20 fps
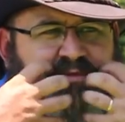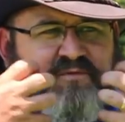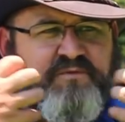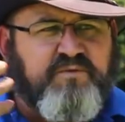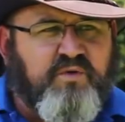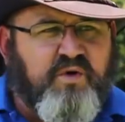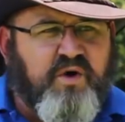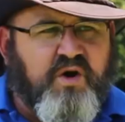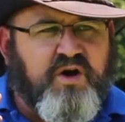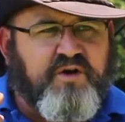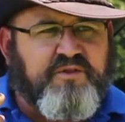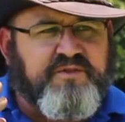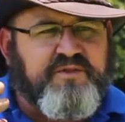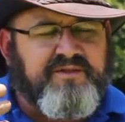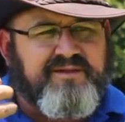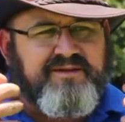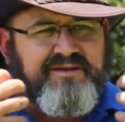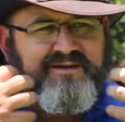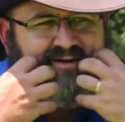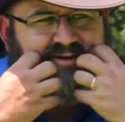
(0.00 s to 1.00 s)
and froth
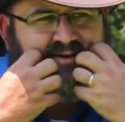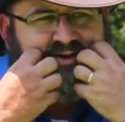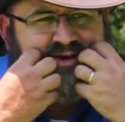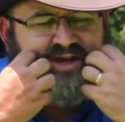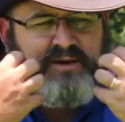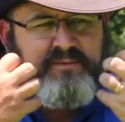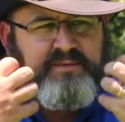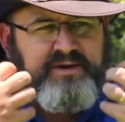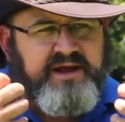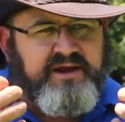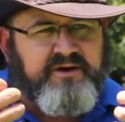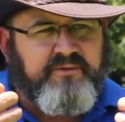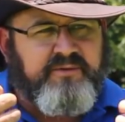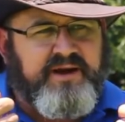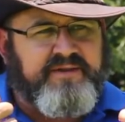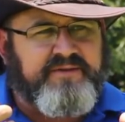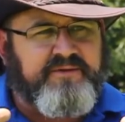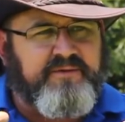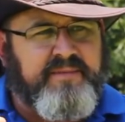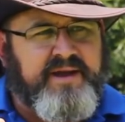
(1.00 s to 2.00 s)
coming out
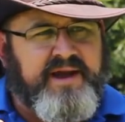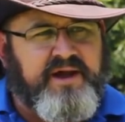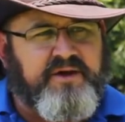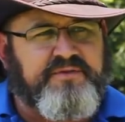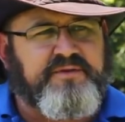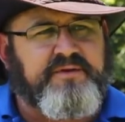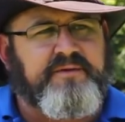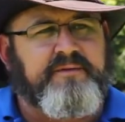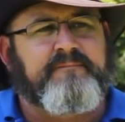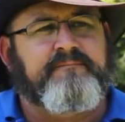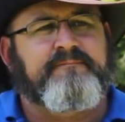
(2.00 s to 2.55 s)
around their mouth.